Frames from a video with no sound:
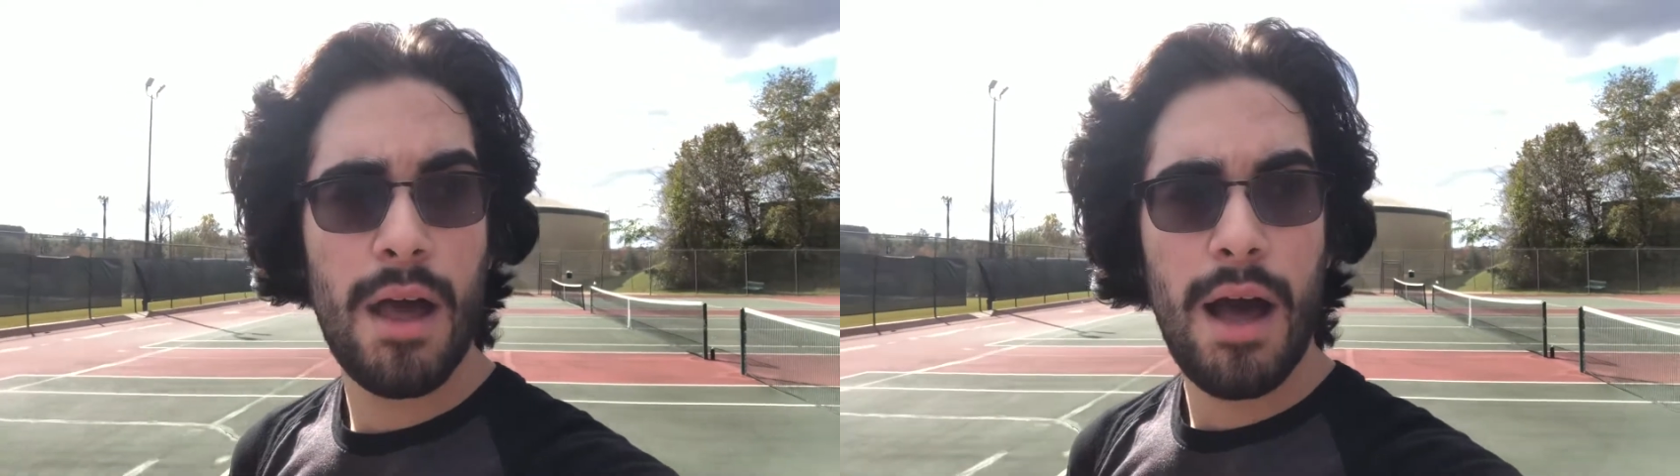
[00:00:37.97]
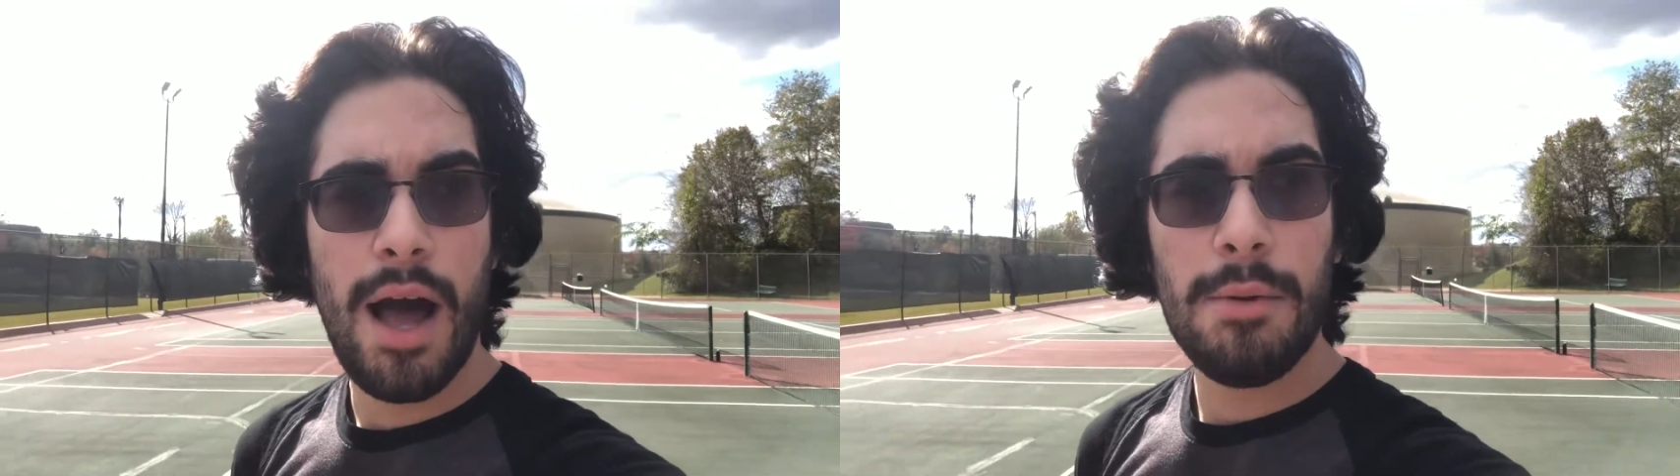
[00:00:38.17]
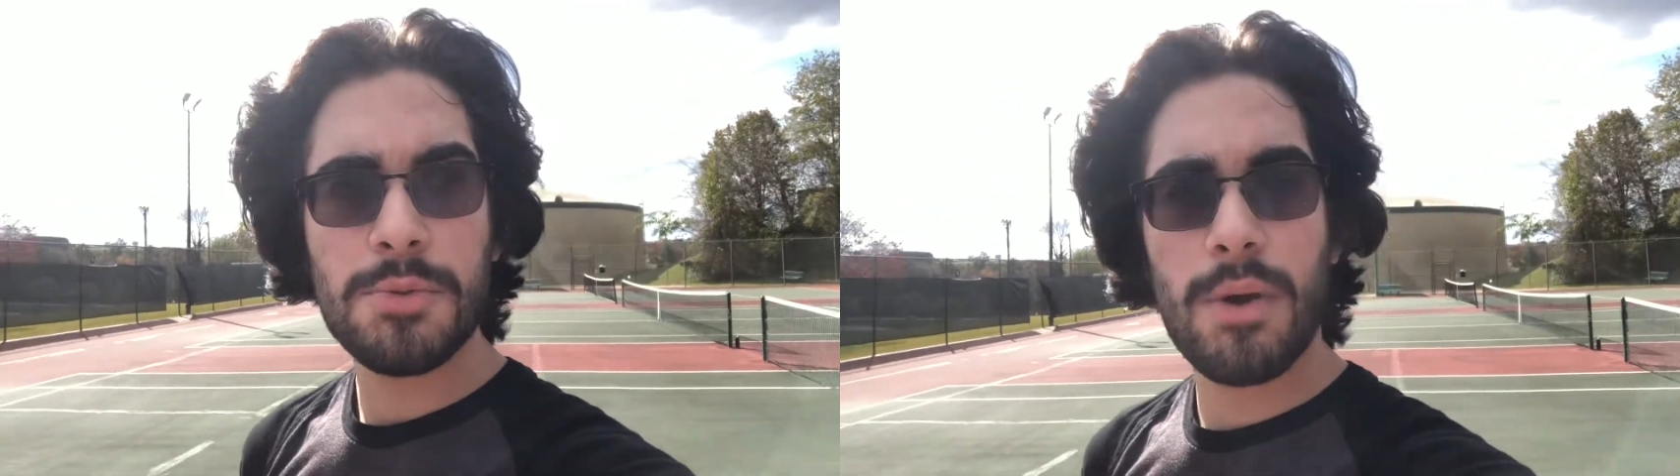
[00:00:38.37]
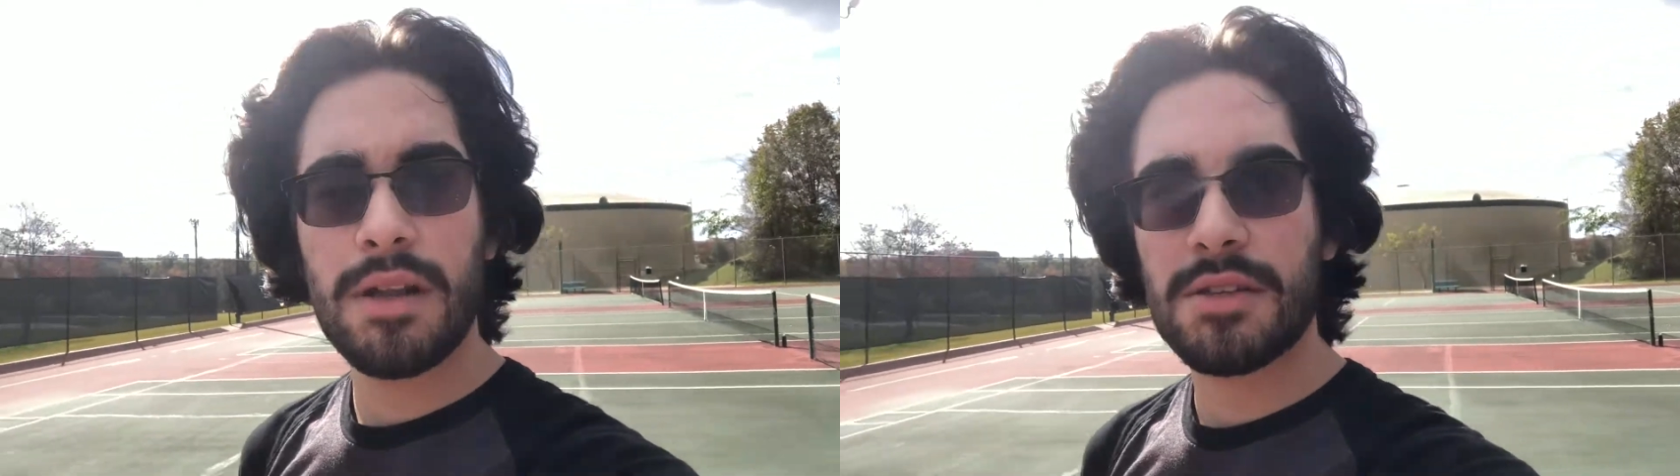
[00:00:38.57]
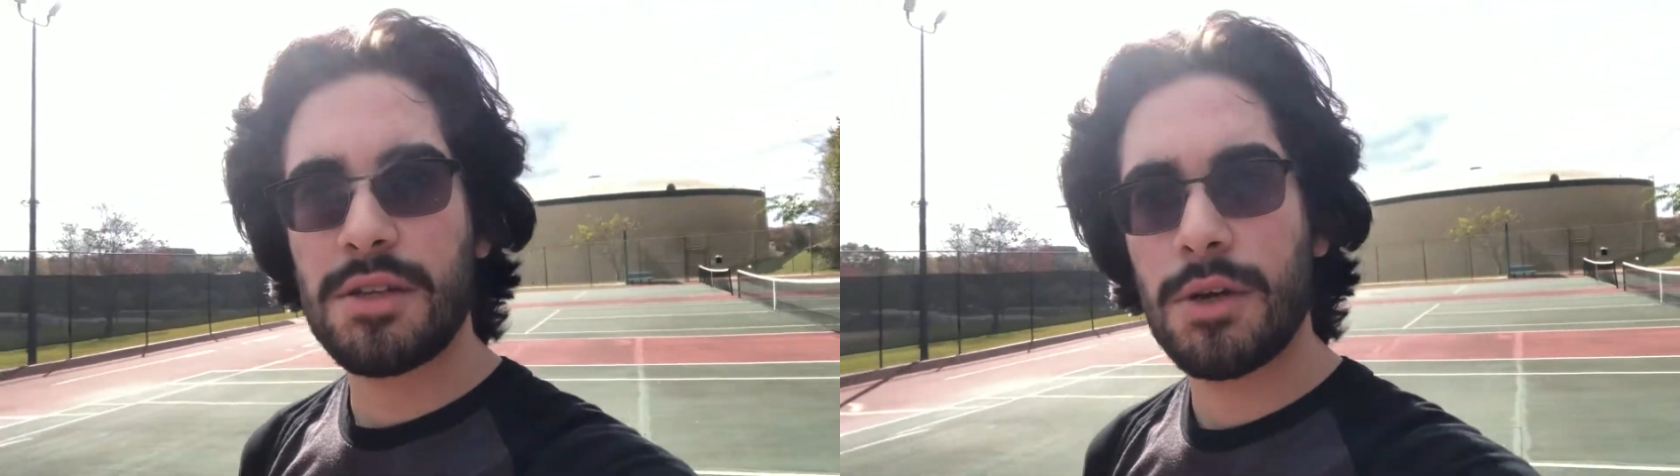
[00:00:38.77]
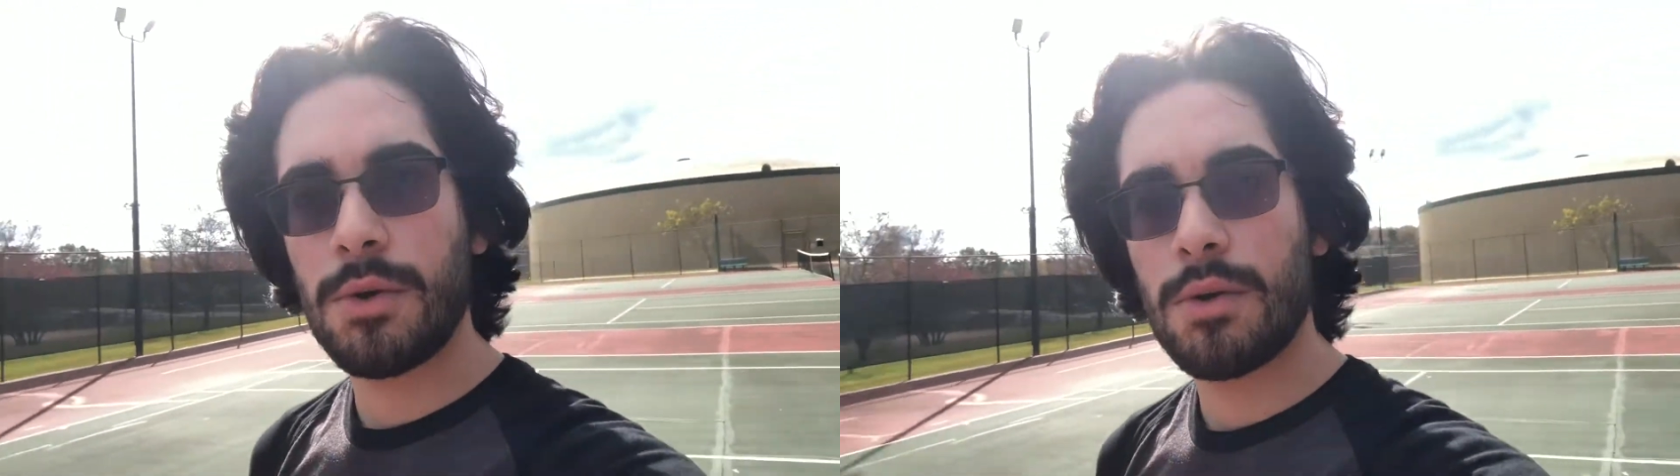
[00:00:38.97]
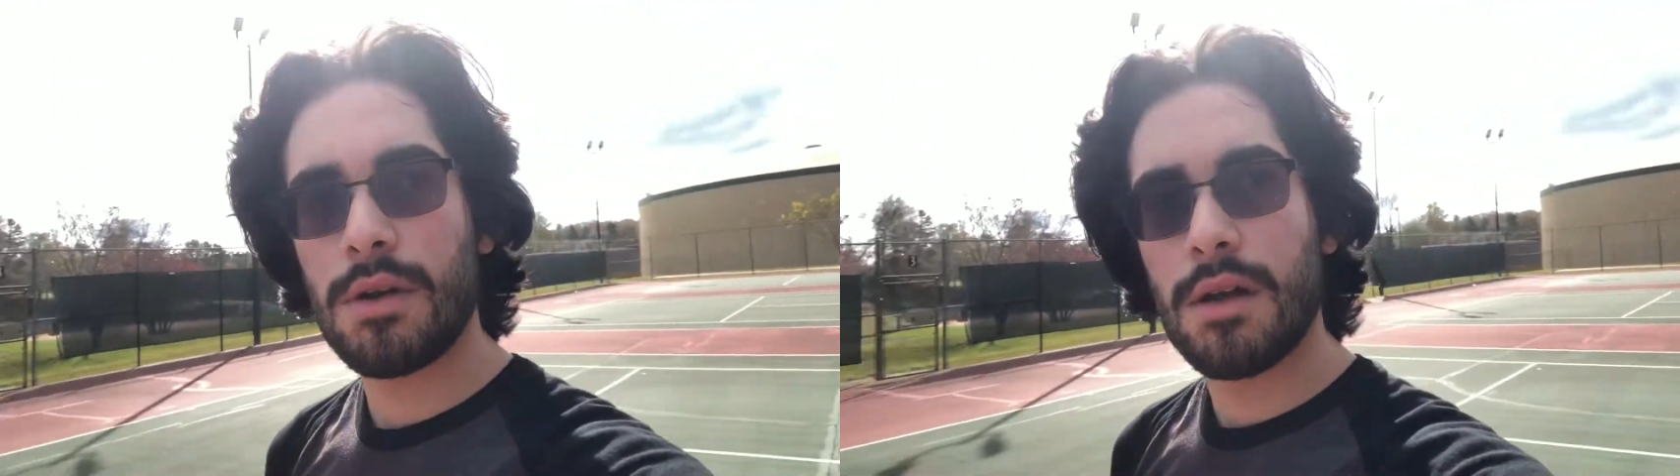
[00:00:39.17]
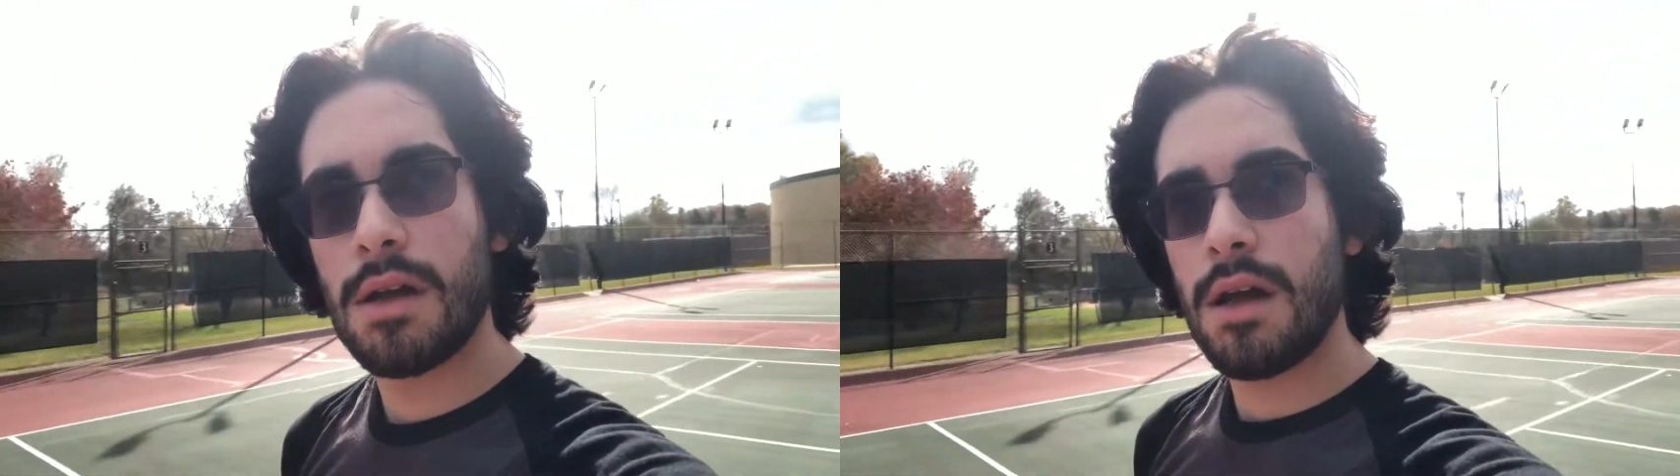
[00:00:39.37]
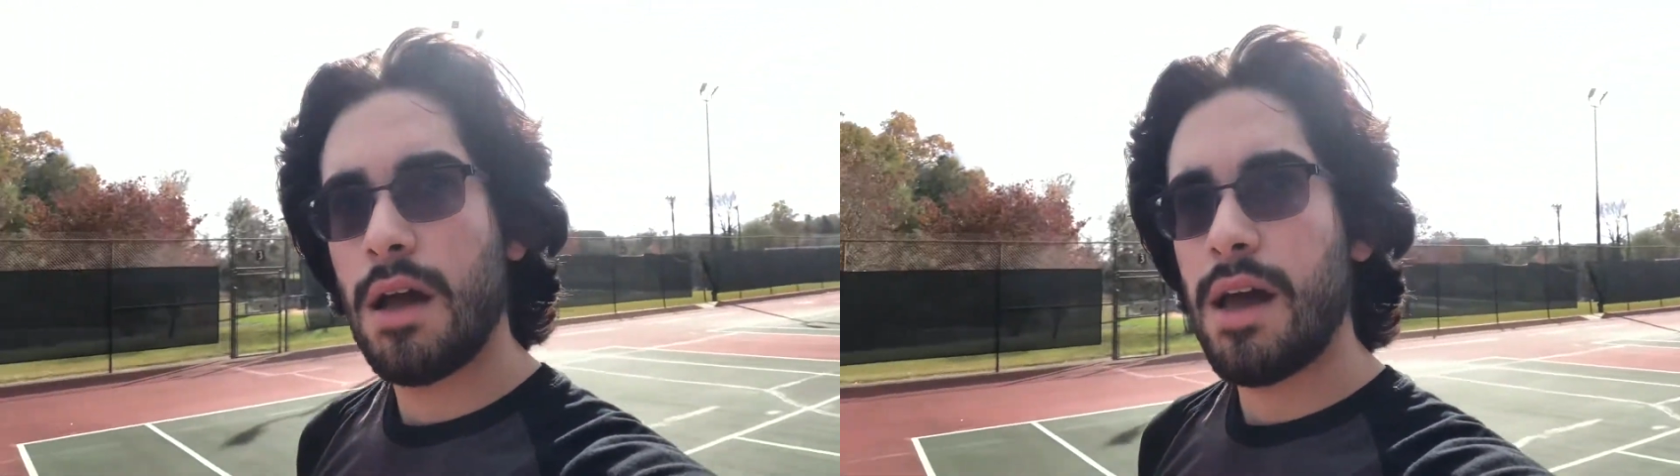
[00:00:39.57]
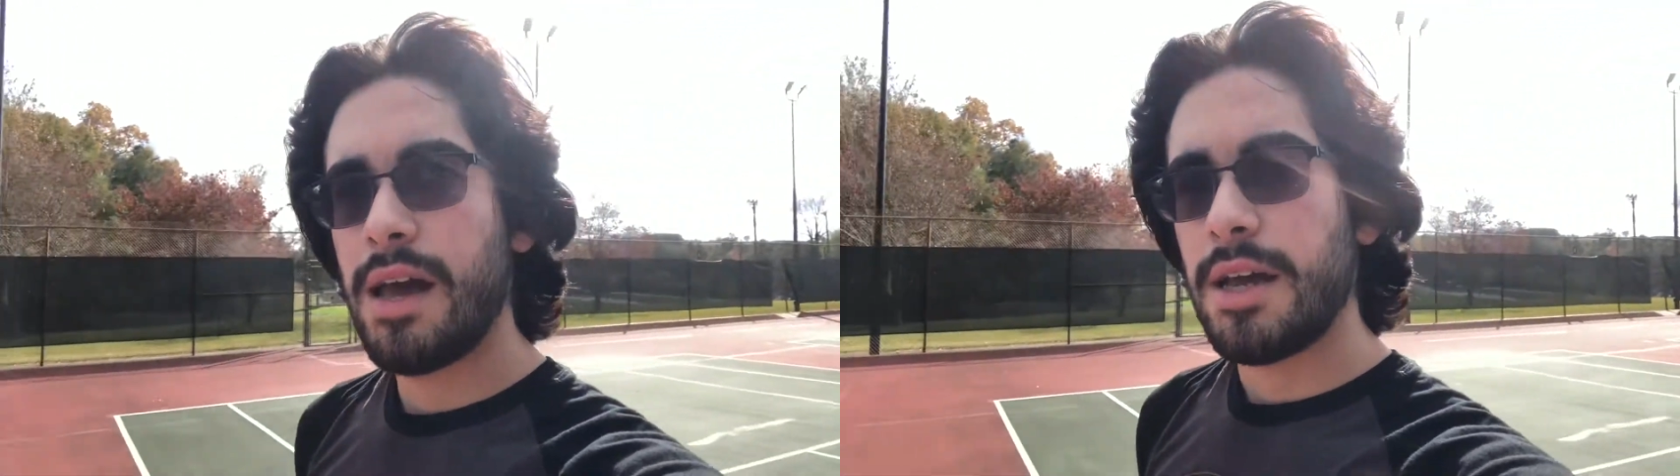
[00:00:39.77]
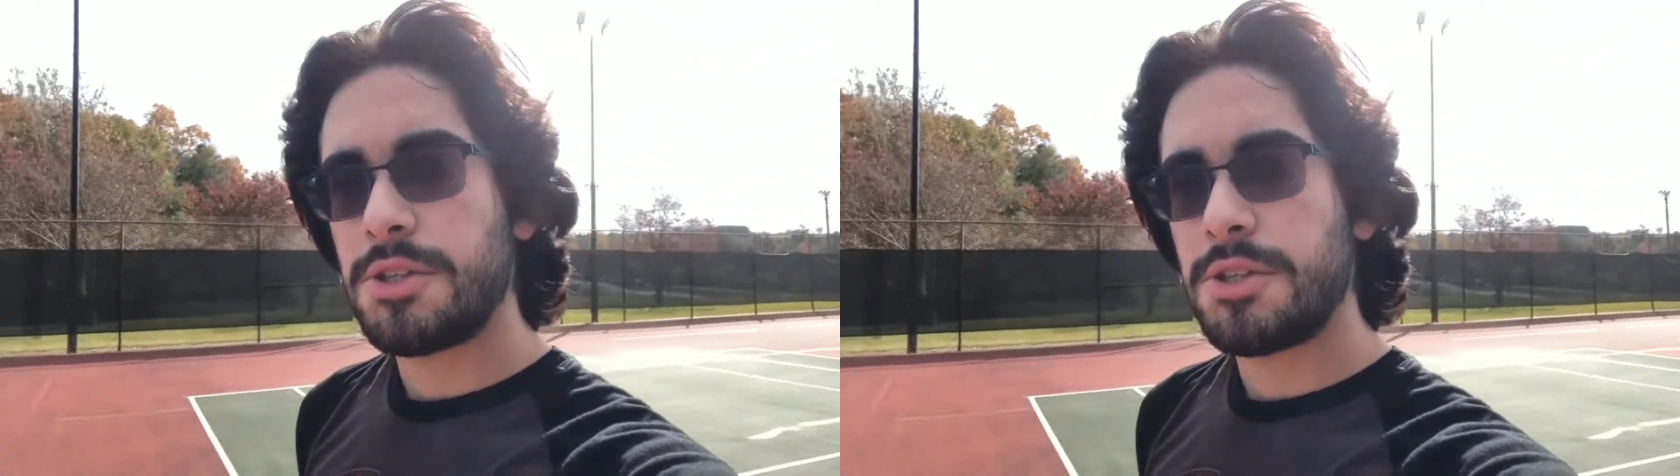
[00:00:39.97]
I was wanting to do a